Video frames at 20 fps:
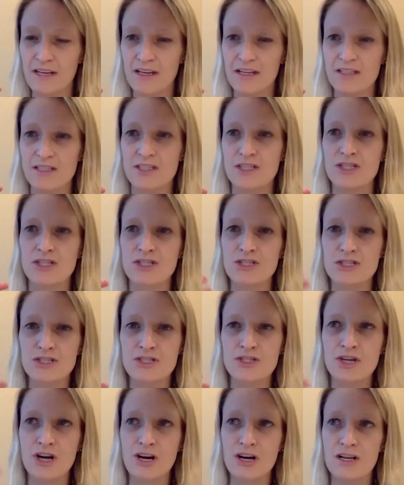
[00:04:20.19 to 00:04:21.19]

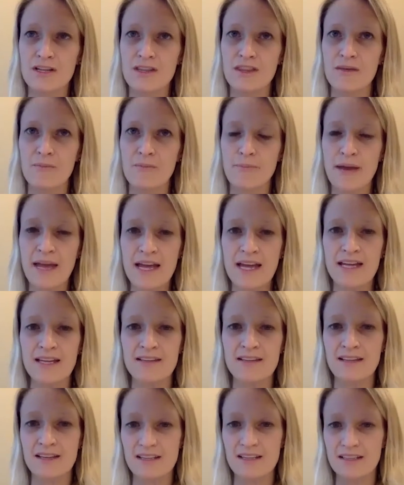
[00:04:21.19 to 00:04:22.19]
start the
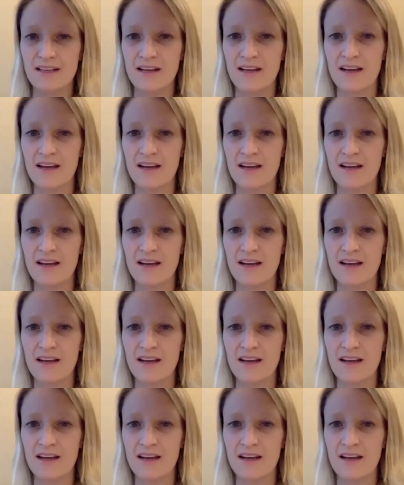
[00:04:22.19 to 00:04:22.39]
pain that